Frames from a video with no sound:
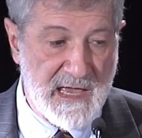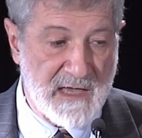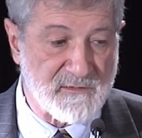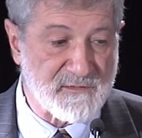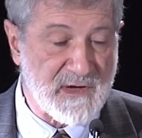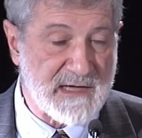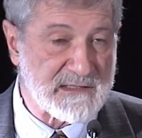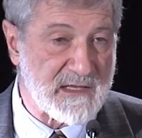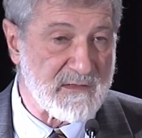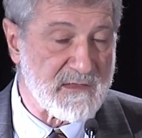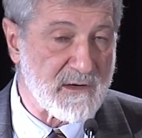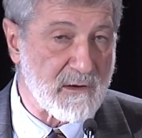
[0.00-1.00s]
And
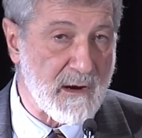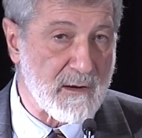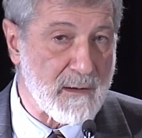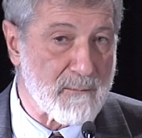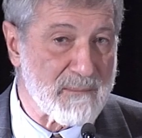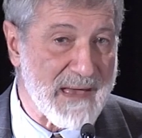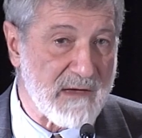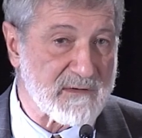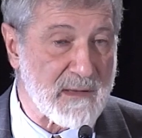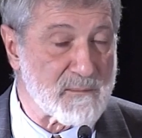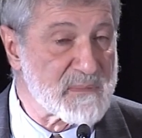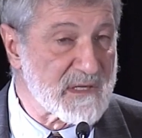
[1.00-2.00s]
finally, there are
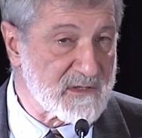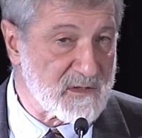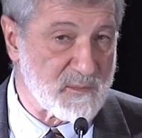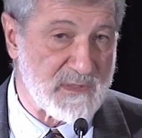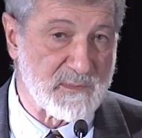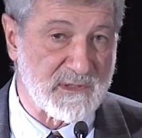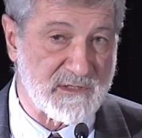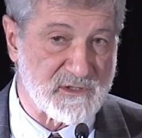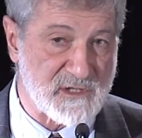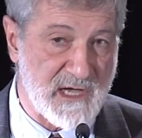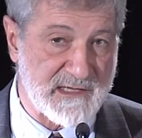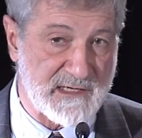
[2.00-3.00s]
about a billion people in
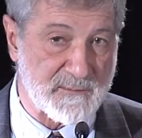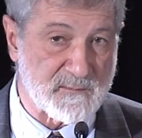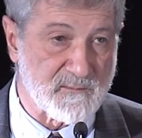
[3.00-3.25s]
China